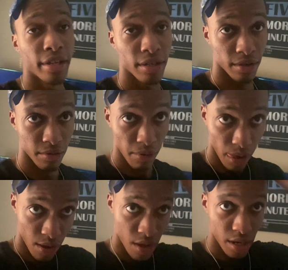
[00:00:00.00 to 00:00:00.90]
at home.
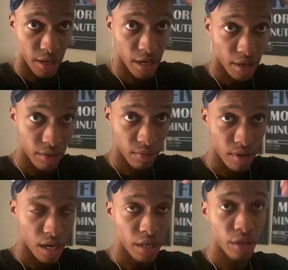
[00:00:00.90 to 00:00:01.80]
Now
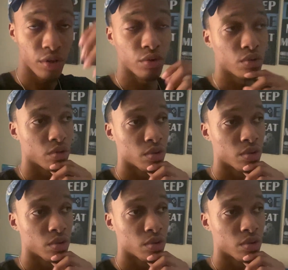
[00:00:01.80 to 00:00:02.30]
I need to go